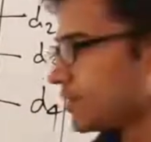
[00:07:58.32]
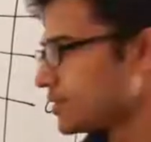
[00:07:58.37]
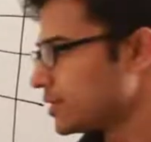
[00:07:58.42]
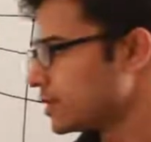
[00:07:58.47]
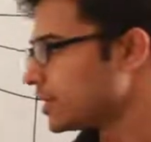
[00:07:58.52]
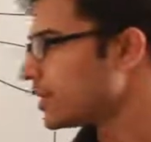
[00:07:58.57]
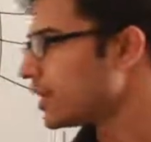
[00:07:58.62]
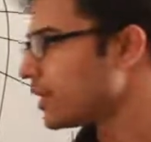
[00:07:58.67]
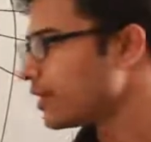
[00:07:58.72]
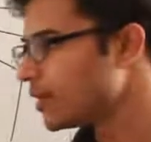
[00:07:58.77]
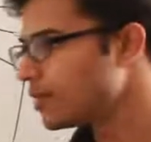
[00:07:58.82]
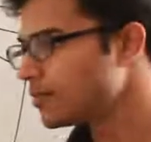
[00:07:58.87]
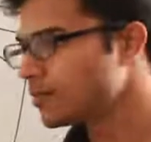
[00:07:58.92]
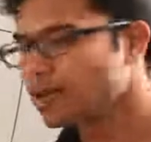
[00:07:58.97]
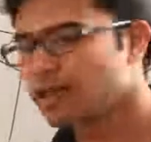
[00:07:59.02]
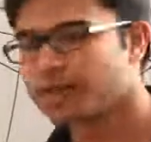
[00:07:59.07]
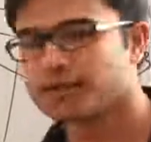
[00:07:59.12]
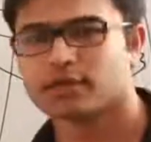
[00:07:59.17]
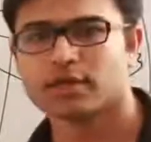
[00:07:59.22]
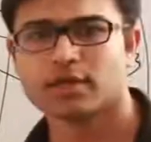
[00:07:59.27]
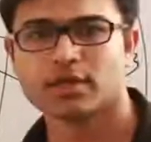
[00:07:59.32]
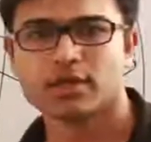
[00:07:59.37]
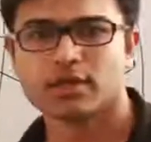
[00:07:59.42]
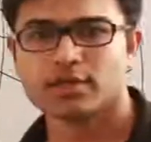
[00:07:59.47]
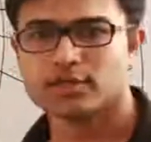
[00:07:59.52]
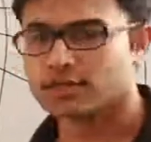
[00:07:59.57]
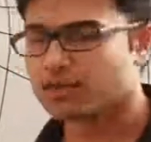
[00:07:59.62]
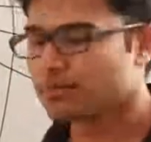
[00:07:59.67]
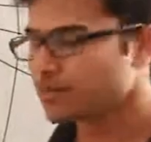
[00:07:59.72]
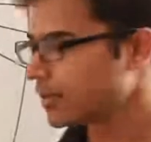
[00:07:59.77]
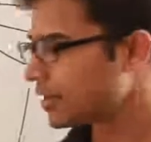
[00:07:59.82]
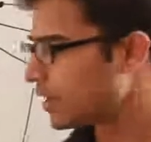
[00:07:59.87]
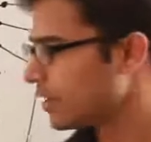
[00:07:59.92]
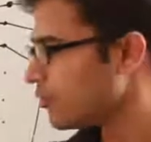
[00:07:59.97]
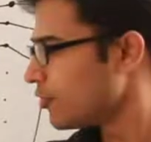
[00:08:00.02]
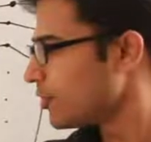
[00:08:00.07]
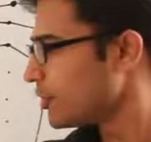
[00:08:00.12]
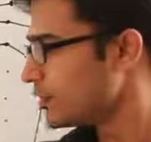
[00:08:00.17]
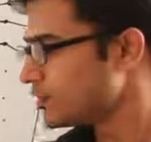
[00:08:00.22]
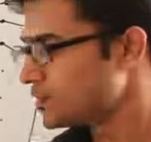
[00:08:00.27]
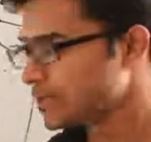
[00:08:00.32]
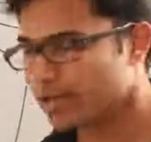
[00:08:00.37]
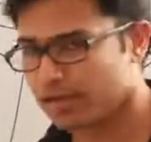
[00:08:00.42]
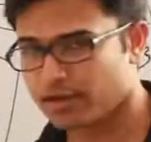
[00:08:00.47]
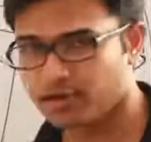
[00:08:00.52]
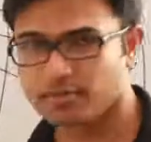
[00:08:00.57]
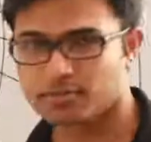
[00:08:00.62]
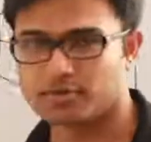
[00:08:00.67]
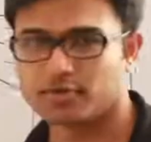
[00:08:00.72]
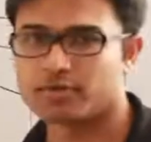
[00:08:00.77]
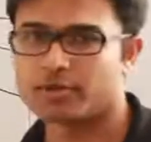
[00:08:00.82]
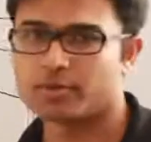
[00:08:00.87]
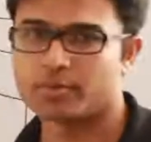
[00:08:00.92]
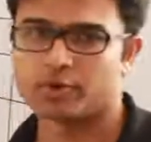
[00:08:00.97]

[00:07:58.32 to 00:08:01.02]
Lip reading: single line, double line. Something about these diagrams will be